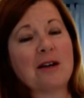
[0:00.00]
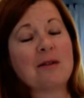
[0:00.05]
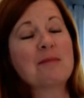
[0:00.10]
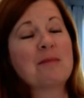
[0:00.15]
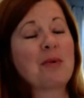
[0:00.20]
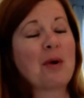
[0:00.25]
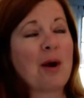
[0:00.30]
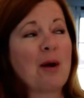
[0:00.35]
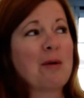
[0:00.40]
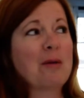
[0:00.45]

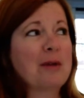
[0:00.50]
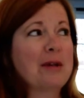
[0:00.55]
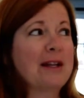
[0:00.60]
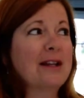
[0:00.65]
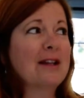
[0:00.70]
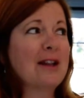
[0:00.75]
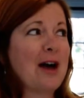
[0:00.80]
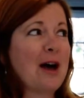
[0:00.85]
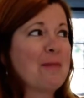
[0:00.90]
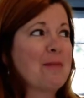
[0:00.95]
Probably
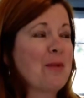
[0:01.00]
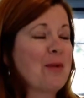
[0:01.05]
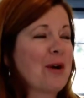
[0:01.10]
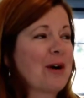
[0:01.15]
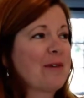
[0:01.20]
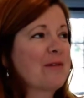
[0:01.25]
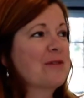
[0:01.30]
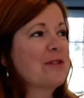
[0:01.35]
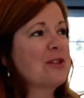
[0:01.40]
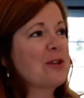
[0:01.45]
a lot
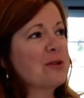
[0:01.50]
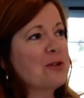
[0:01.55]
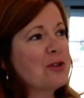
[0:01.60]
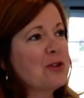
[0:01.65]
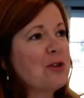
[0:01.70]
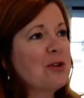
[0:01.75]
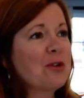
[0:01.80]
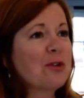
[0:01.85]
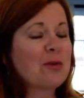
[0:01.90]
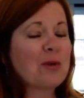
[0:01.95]
more. So $200
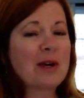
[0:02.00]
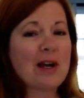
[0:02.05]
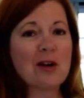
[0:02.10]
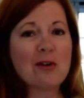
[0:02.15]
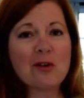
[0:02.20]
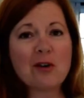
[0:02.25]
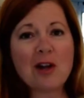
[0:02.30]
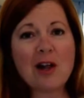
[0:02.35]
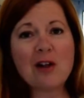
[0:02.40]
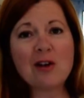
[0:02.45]
to
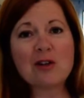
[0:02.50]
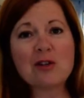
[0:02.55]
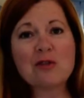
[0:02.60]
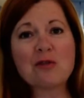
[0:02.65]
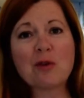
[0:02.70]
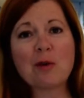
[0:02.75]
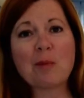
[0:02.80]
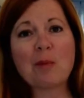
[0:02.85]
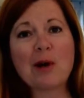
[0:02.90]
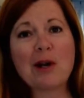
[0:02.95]
$300
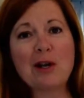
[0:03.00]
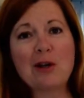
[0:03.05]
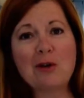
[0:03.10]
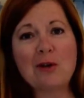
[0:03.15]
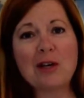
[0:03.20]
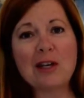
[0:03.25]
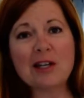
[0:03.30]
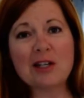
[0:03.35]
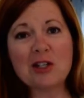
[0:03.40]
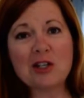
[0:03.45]
for a brand new
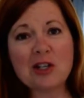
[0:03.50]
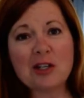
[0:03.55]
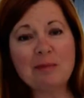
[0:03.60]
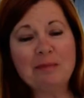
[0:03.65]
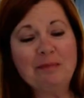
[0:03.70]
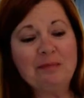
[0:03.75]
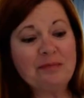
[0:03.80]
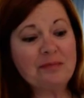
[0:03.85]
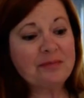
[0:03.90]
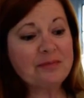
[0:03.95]

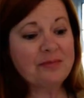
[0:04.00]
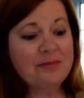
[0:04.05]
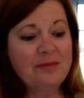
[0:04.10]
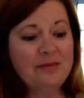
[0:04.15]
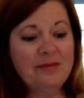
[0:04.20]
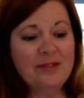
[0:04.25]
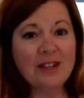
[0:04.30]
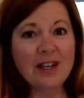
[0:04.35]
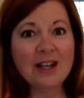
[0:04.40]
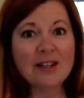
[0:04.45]
kitchen,
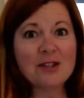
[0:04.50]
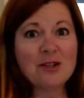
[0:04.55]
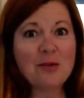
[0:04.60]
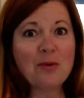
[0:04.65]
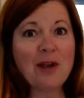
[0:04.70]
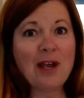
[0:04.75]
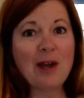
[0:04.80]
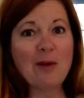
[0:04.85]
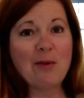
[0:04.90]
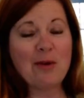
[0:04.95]
that's
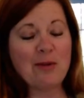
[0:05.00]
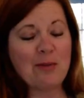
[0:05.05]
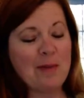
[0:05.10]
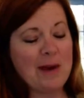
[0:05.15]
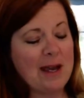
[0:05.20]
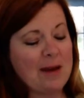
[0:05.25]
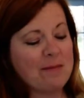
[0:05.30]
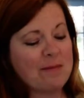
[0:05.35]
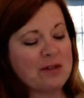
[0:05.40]
okay with me.